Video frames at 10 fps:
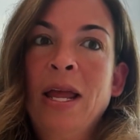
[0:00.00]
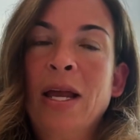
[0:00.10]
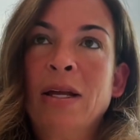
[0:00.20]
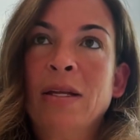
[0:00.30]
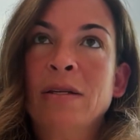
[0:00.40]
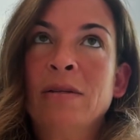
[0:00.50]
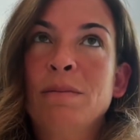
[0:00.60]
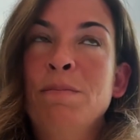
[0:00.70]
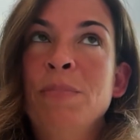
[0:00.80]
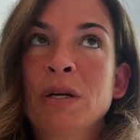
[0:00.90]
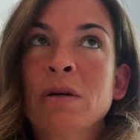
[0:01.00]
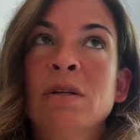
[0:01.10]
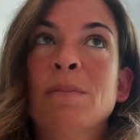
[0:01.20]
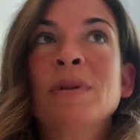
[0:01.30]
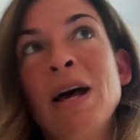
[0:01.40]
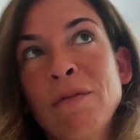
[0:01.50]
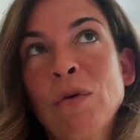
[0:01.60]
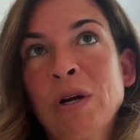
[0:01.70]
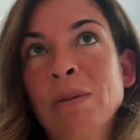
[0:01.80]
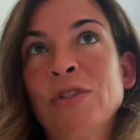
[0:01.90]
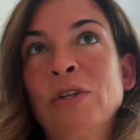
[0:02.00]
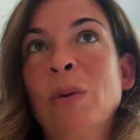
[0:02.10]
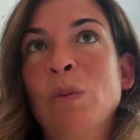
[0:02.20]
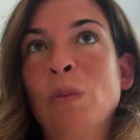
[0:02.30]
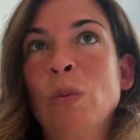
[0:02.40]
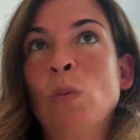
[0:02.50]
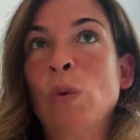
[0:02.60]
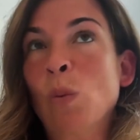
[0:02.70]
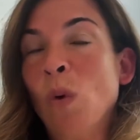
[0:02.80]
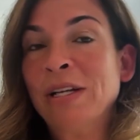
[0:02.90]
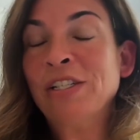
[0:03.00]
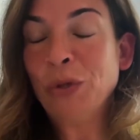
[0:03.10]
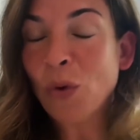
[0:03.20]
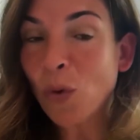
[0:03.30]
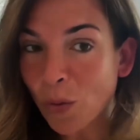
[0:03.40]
and build a platform so that when we want to